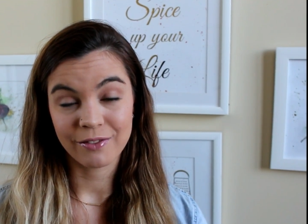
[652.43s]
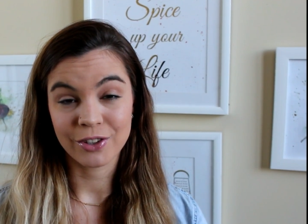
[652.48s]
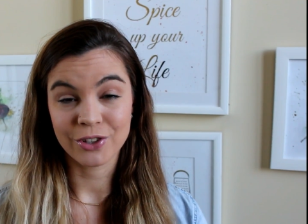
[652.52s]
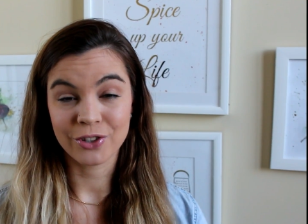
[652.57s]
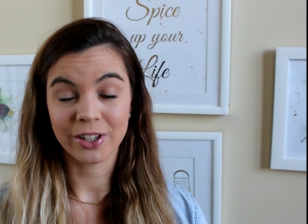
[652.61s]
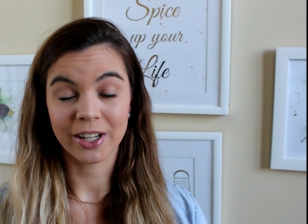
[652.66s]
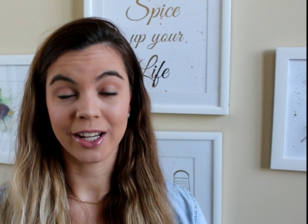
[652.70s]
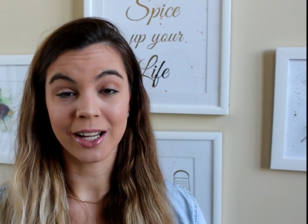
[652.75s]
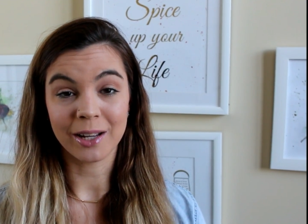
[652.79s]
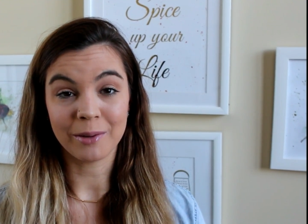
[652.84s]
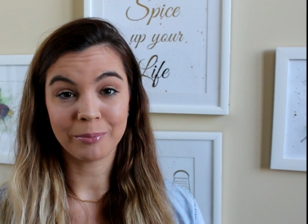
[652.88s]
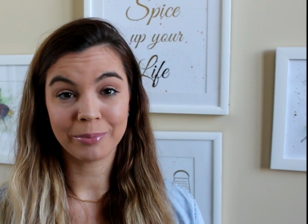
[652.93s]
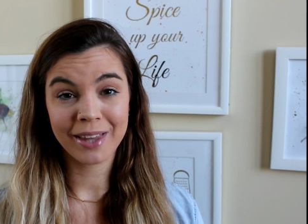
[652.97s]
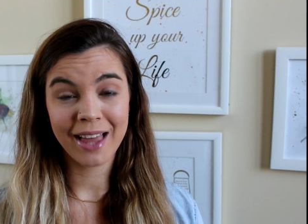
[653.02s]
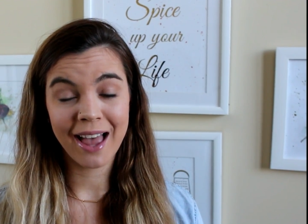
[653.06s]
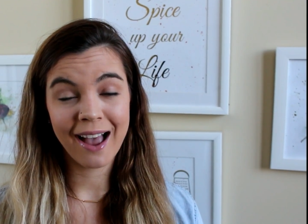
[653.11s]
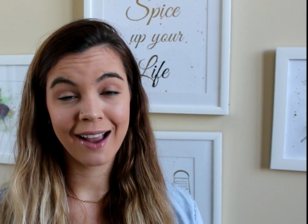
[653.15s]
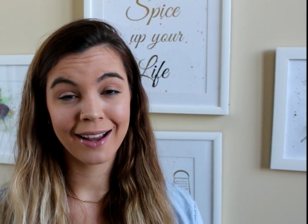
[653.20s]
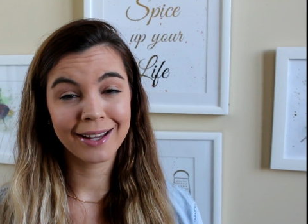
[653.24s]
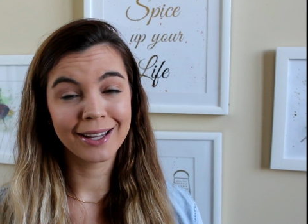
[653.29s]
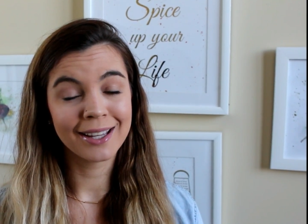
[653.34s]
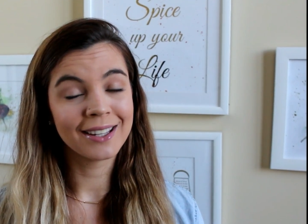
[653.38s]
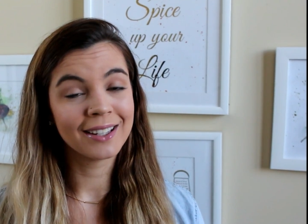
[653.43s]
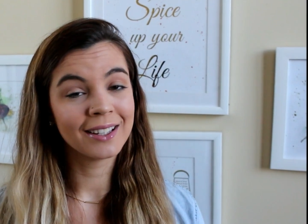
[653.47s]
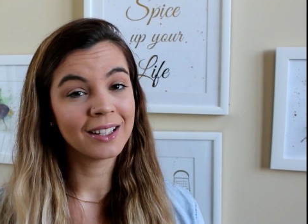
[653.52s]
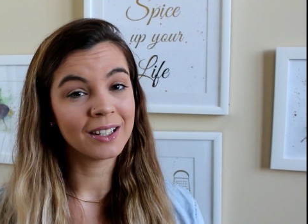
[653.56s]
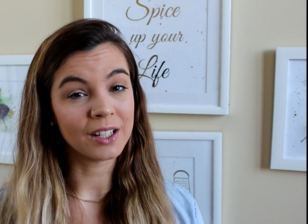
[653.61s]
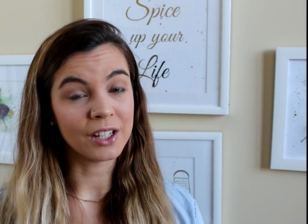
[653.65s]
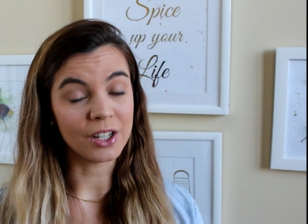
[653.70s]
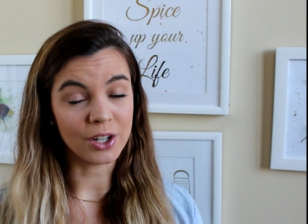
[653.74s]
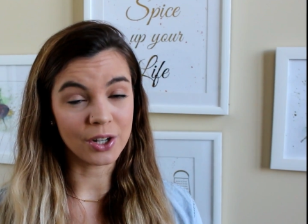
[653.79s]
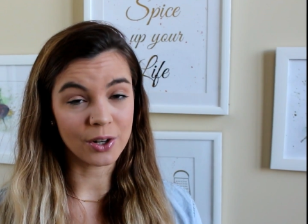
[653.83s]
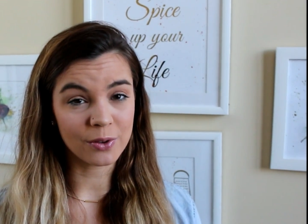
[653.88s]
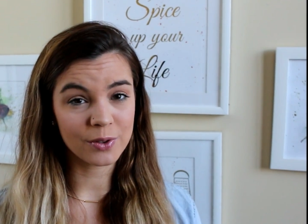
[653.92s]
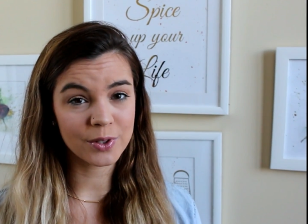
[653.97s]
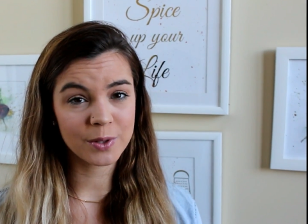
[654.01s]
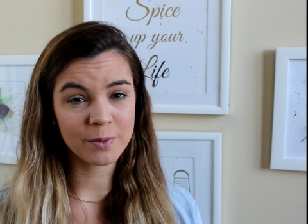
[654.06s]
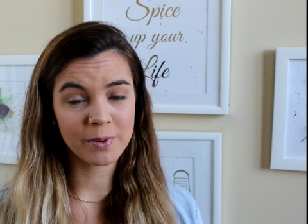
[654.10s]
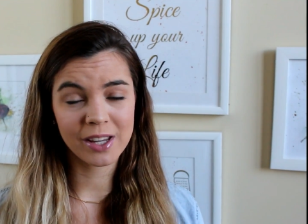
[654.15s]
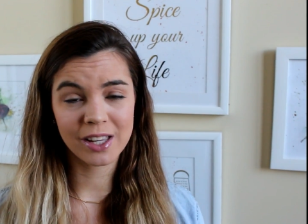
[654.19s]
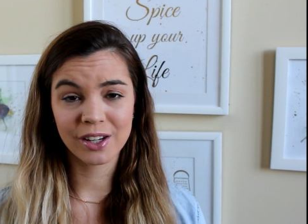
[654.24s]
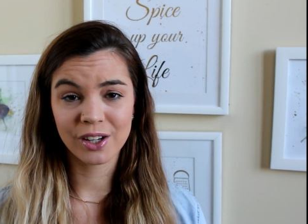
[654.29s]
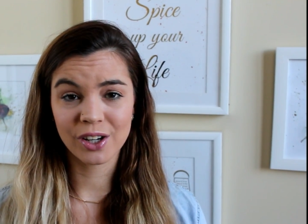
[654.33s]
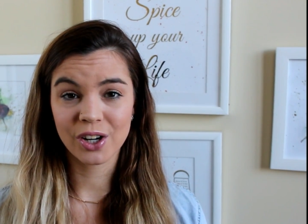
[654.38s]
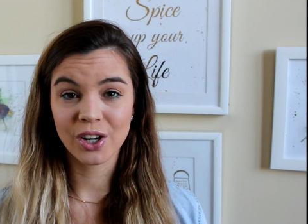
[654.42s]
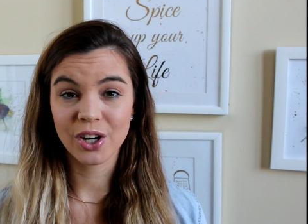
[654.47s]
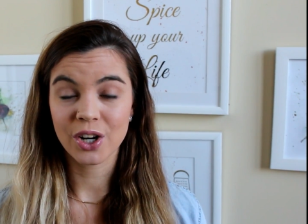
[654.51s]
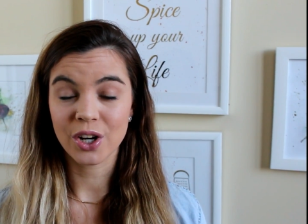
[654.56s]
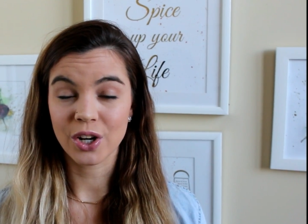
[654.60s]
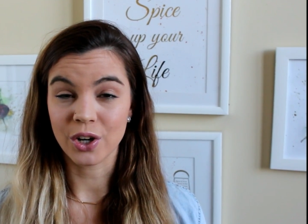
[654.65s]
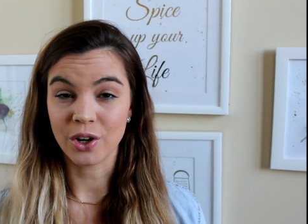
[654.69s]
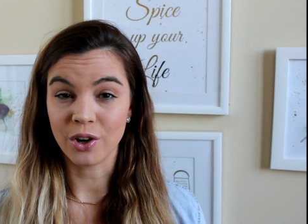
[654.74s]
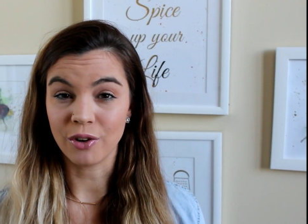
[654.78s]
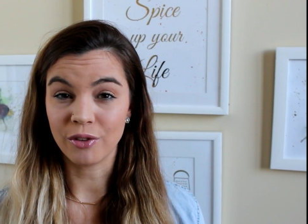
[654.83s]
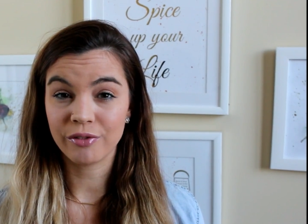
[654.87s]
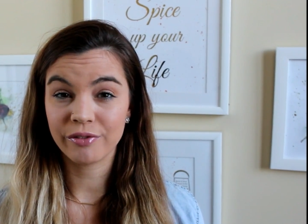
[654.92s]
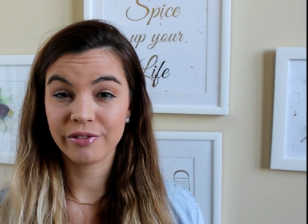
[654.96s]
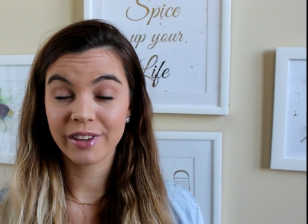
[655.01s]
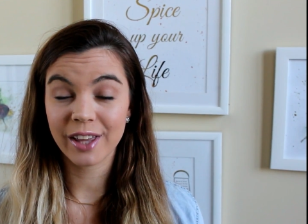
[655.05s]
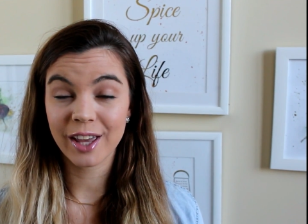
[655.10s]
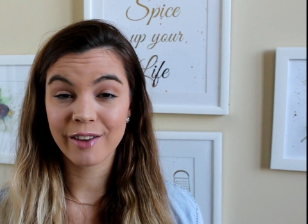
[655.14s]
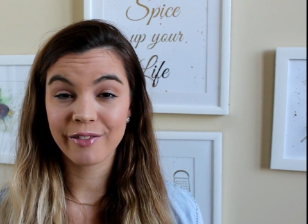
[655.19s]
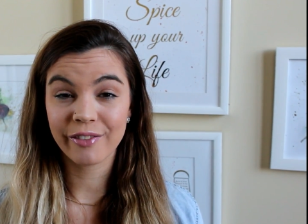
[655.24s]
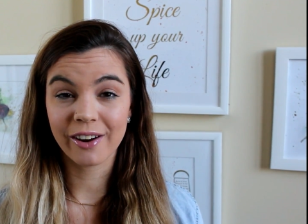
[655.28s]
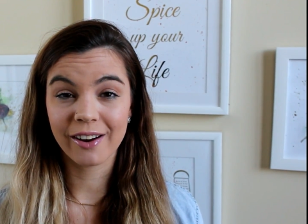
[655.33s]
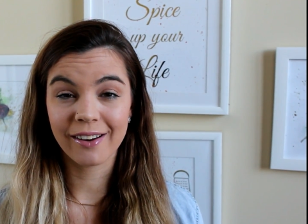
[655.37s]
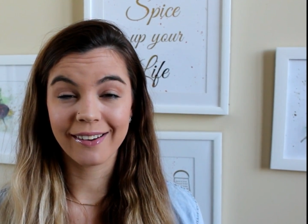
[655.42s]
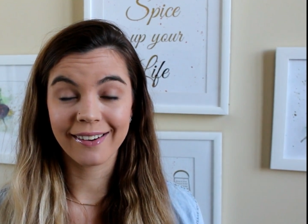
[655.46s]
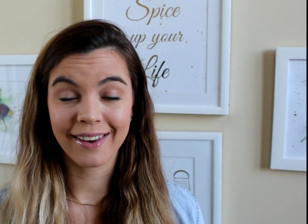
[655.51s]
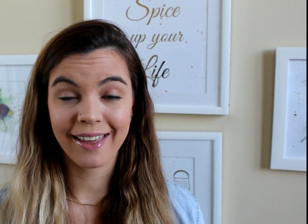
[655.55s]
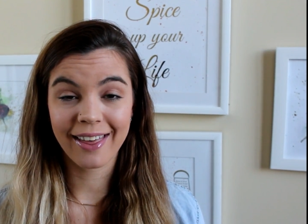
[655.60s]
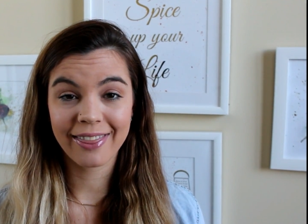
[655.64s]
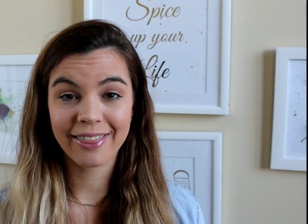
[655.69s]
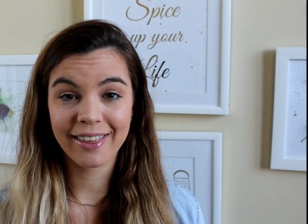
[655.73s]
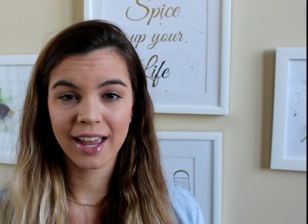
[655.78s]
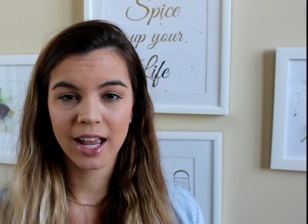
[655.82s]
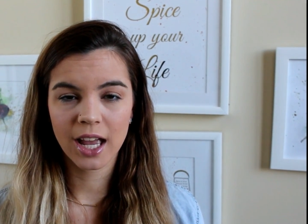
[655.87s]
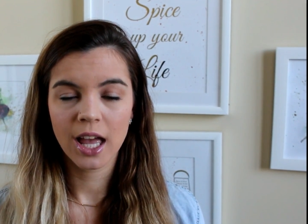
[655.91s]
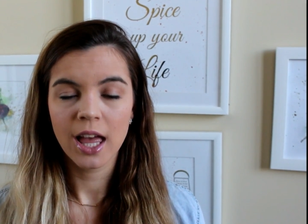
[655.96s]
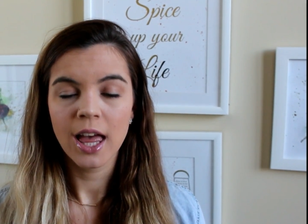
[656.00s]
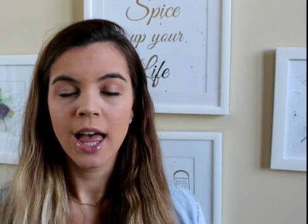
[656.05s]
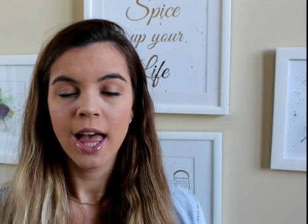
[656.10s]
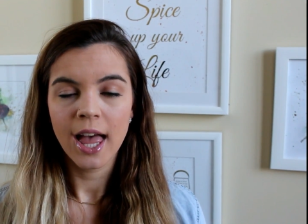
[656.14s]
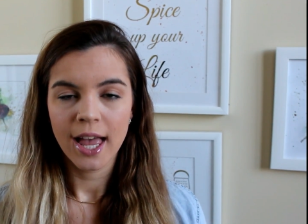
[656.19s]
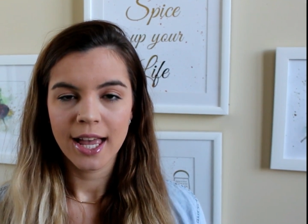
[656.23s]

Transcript: If you're drinking it black, no sweetener, no flavor, nothing,